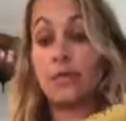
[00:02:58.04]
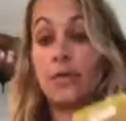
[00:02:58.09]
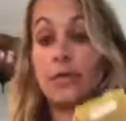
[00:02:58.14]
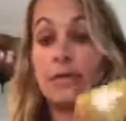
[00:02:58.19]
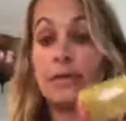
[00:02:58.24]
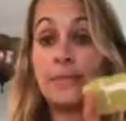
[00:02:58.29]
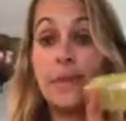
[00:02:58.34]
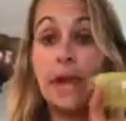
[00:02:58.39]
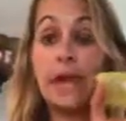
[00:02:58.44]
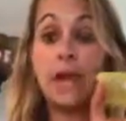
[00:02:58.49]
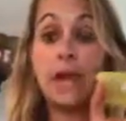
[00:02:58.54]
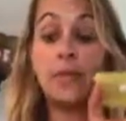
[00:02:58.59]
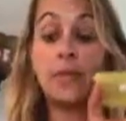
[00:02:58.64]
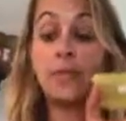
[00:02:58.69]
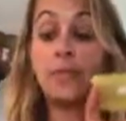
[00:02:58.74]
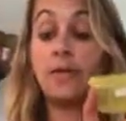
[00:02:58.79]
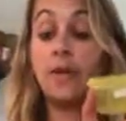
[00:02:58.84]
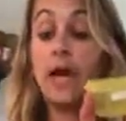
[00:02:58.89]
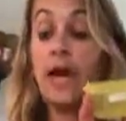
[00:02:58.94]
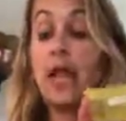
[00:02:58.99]
was made up
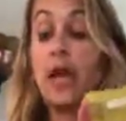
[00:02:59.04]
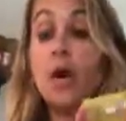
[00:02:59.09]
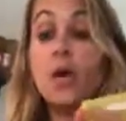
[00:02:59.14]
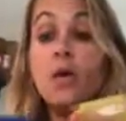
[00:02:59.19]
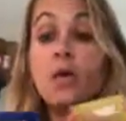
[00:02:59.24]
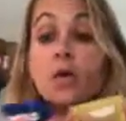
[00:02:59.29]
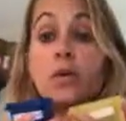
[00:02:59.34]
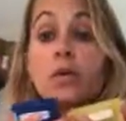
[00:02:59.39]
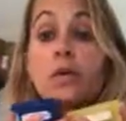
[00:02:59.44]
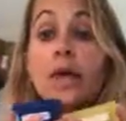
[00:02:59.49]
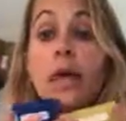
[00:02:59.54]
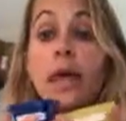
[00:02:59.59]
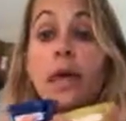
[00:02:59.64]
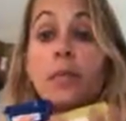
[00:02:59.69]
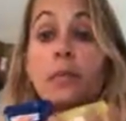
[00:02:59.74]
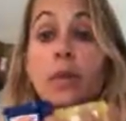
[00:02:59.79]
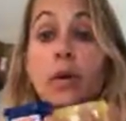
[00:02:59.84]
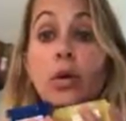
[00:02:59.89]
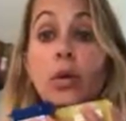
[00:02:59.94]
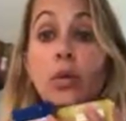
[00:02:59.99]
of yellows
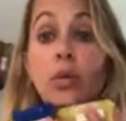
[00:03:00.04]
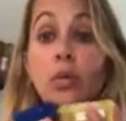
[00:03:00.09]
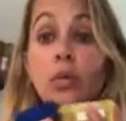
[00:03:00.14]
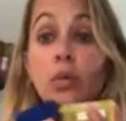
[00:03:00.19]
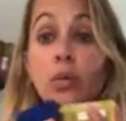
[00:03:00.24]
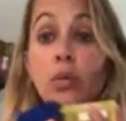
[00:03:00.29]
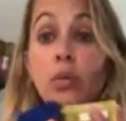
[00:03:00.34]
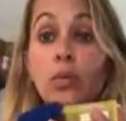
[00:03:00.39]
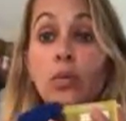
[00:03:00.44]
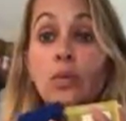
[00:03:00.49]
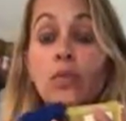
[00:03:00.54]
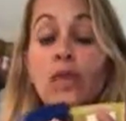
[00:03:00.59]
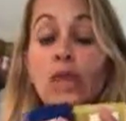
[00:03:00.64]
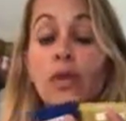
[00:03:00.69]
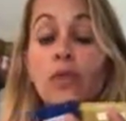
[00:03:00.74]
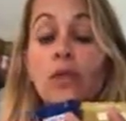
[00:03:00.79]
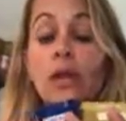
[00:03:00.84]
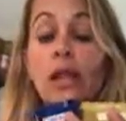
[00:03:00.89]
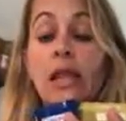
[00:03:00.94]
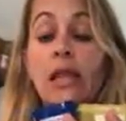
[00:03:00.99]
and blues,
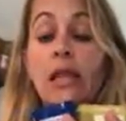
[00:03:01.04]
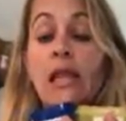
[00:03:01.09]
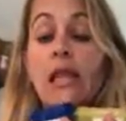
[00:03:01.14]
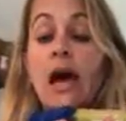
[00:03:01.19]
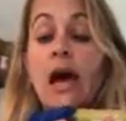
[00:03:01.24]
and really